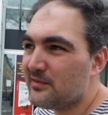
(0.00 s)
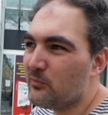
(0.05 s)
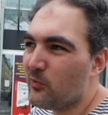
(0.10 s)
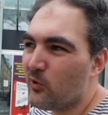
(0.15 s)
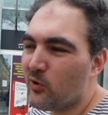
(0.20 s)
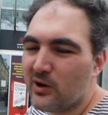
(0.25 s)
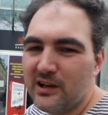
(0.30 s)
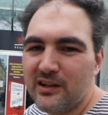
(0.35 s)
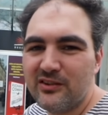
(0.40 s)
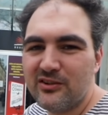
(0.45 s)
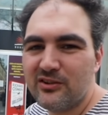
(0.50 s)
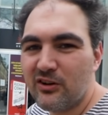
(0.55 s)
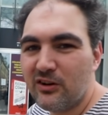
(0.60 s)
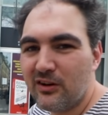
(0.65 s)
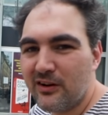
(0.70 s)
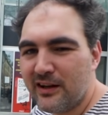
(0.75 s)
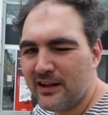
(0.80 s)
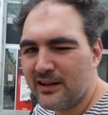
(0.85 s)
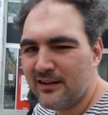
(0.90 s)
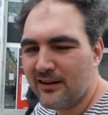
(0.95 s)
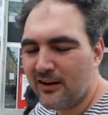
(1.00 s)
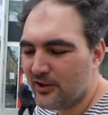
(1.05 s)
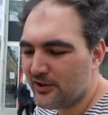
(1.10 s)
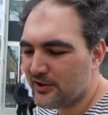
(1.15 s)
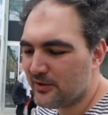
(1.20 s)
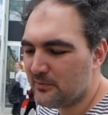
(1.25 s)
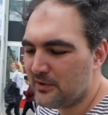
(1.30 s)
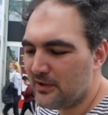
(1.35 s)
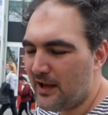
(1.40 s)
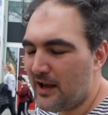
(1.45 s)
more in Turkey in the
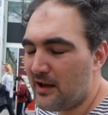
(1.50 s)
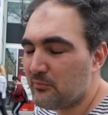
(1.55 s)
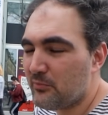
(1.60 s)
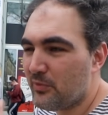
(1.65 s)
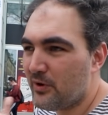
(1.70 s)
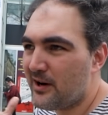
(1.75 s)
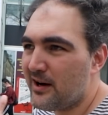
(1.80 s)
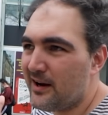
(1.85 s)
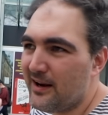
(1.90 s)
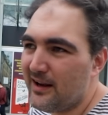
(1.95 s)
Ottoman Empire,